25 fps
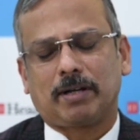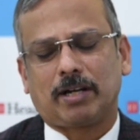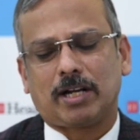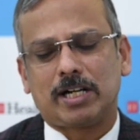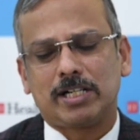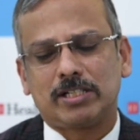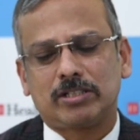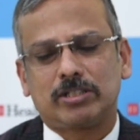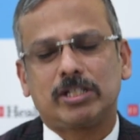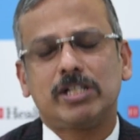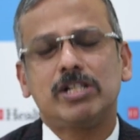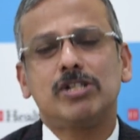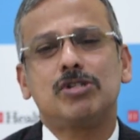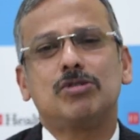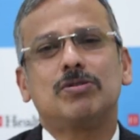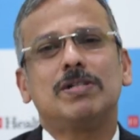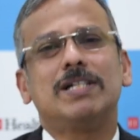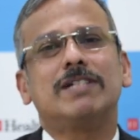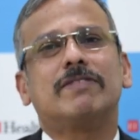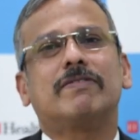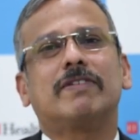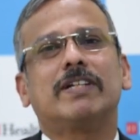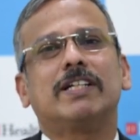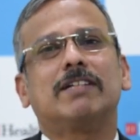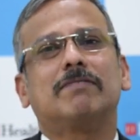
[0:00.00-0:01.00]

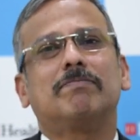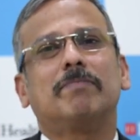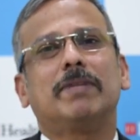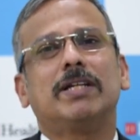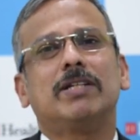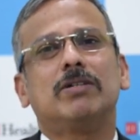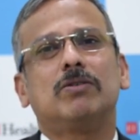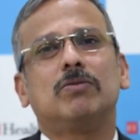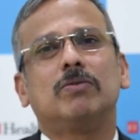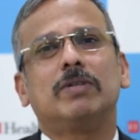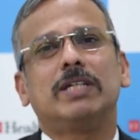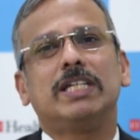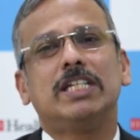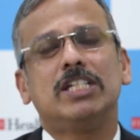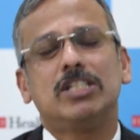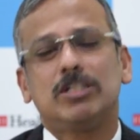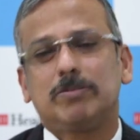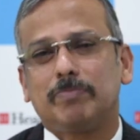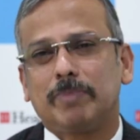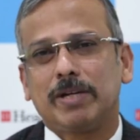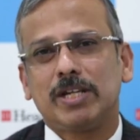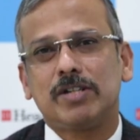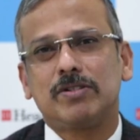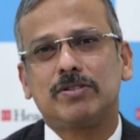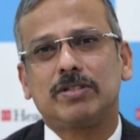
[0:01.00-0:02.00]
consensual treatment to
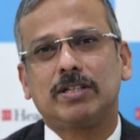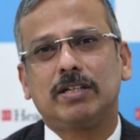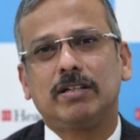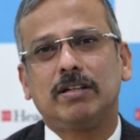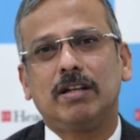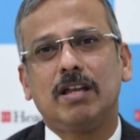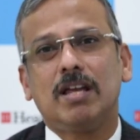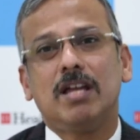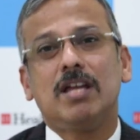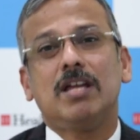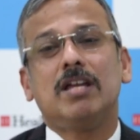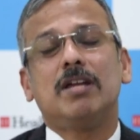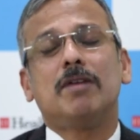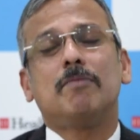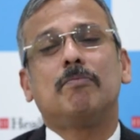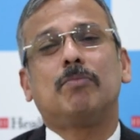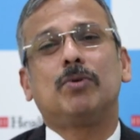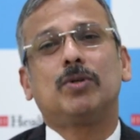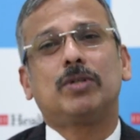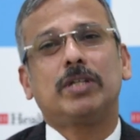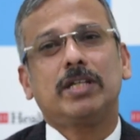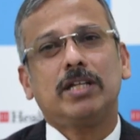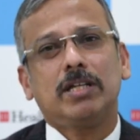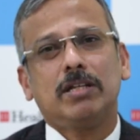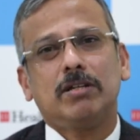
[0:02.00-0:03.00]
each patient,
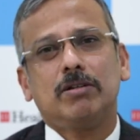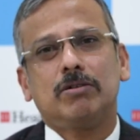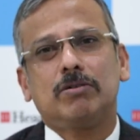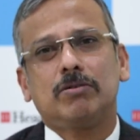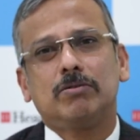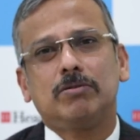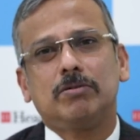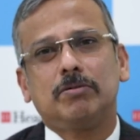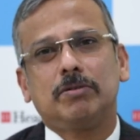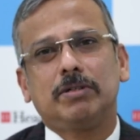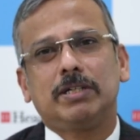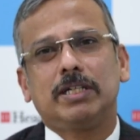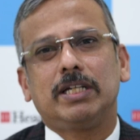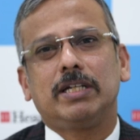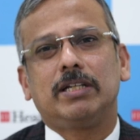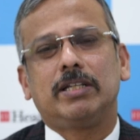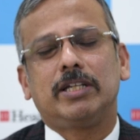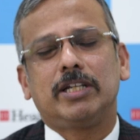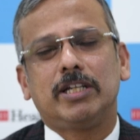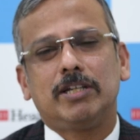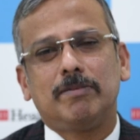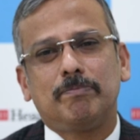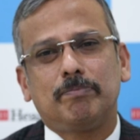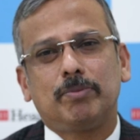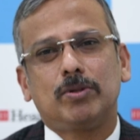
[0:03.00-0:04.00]
putting into
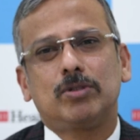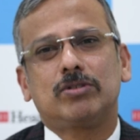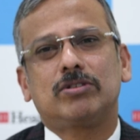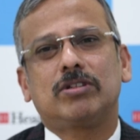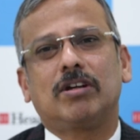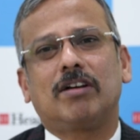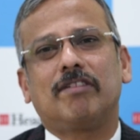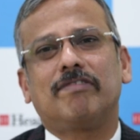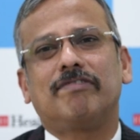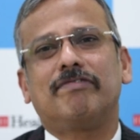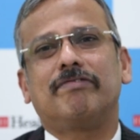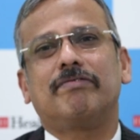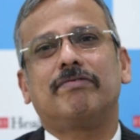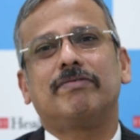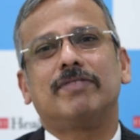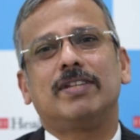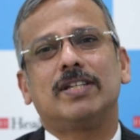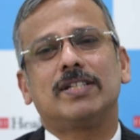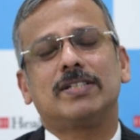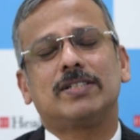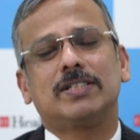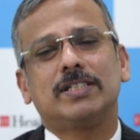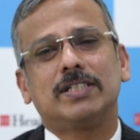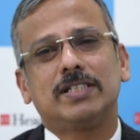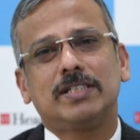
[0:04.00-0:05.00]
the inputs of
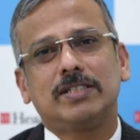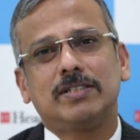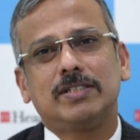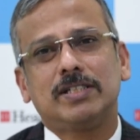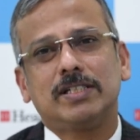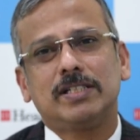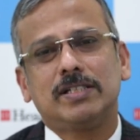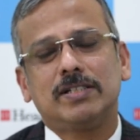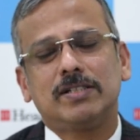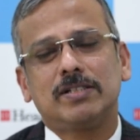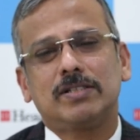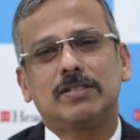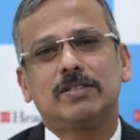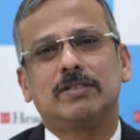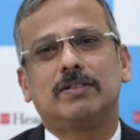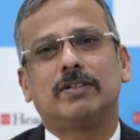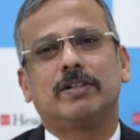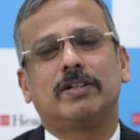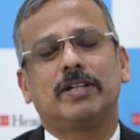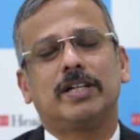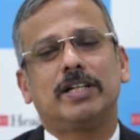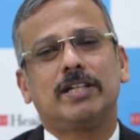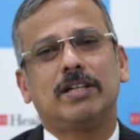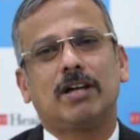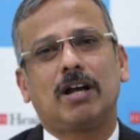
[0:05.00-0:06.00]
the surgeons,
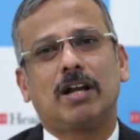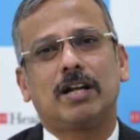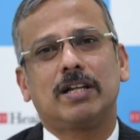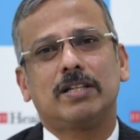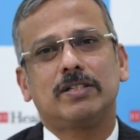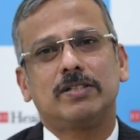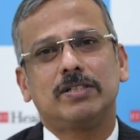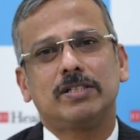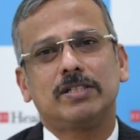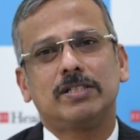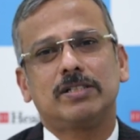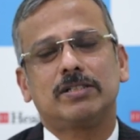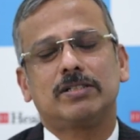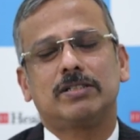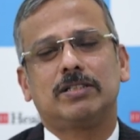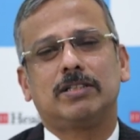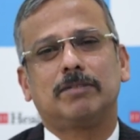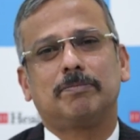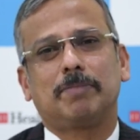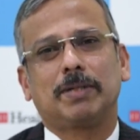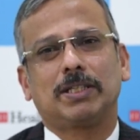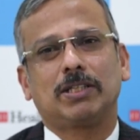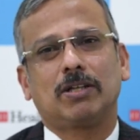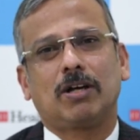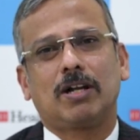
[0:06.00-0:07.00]
the radiologists, the
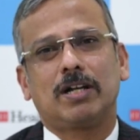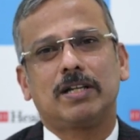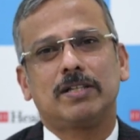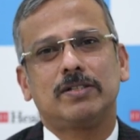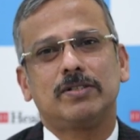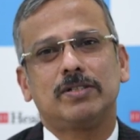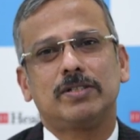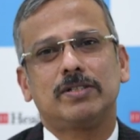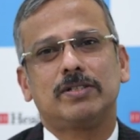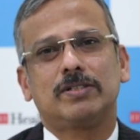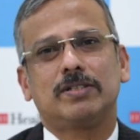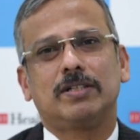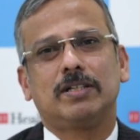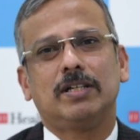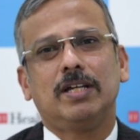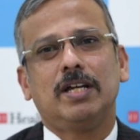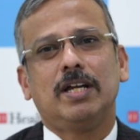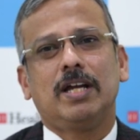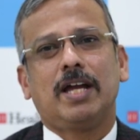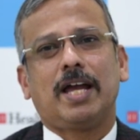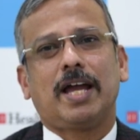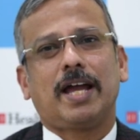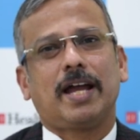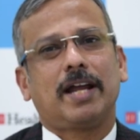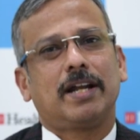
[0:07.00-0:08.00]
pathologists,
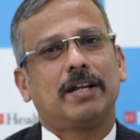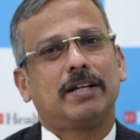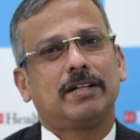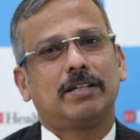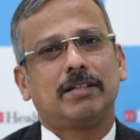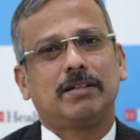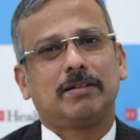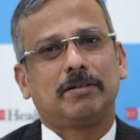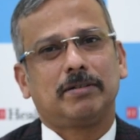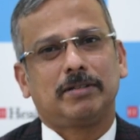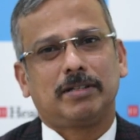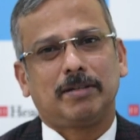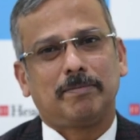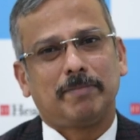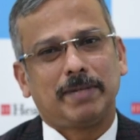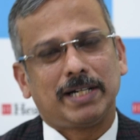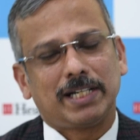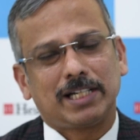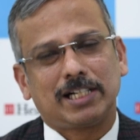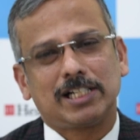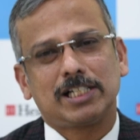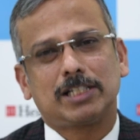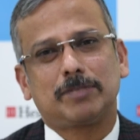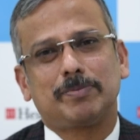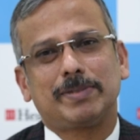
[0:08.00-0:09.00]
and the
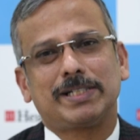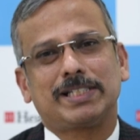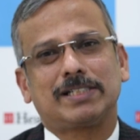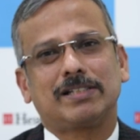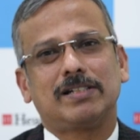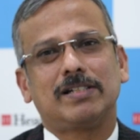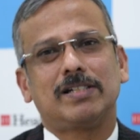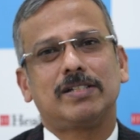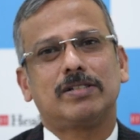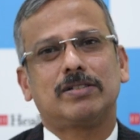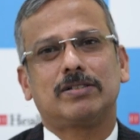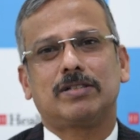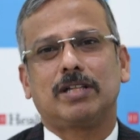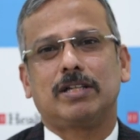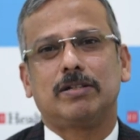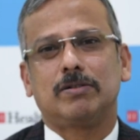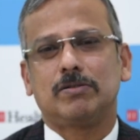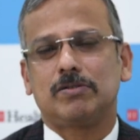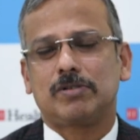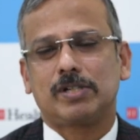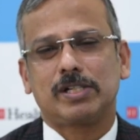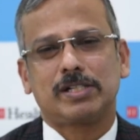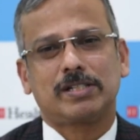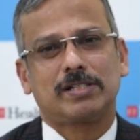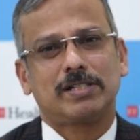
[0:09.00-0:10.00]
medical specialists and
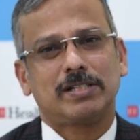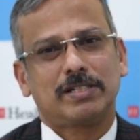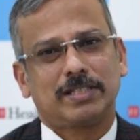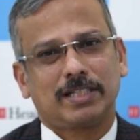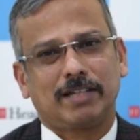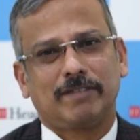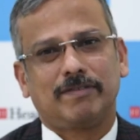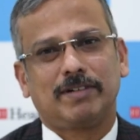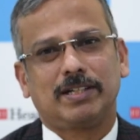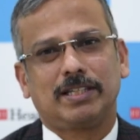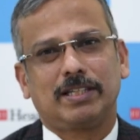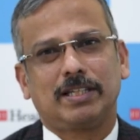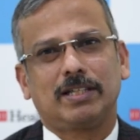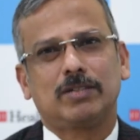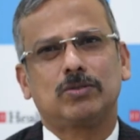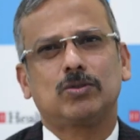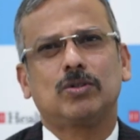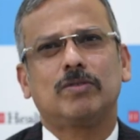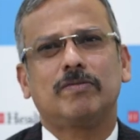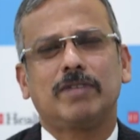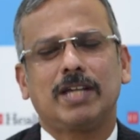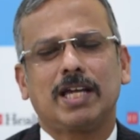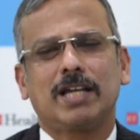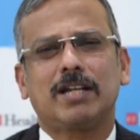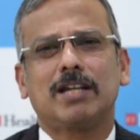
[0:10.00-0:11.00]
nutritionists, everything.
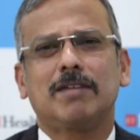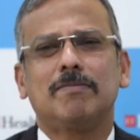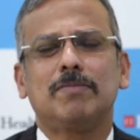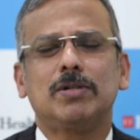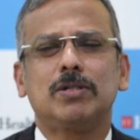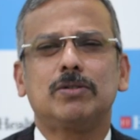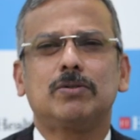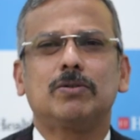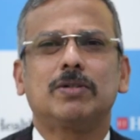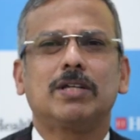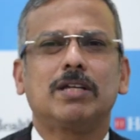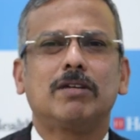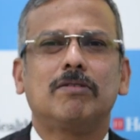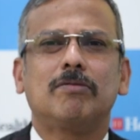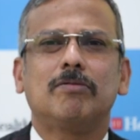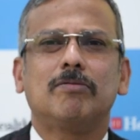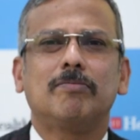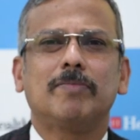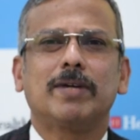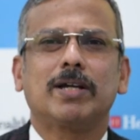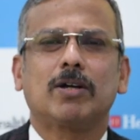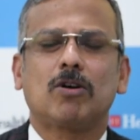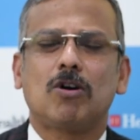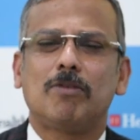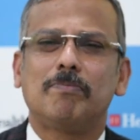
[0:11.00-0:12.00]
So we are able to give
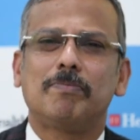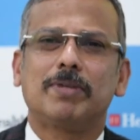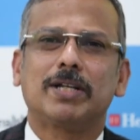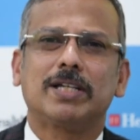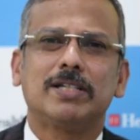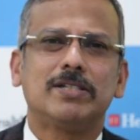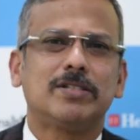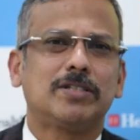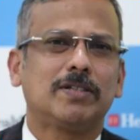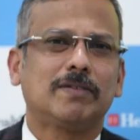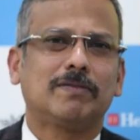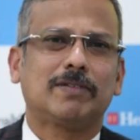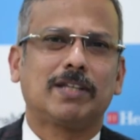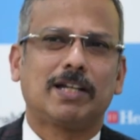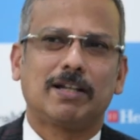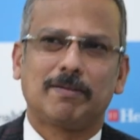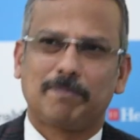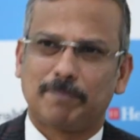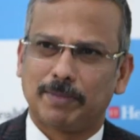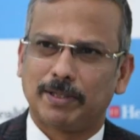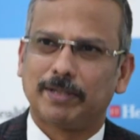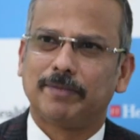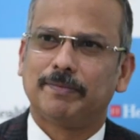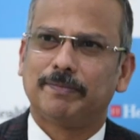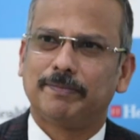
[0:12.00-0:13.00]
him a comprehensive
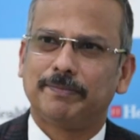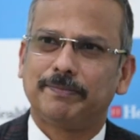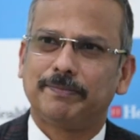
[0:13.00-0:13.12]
therapy.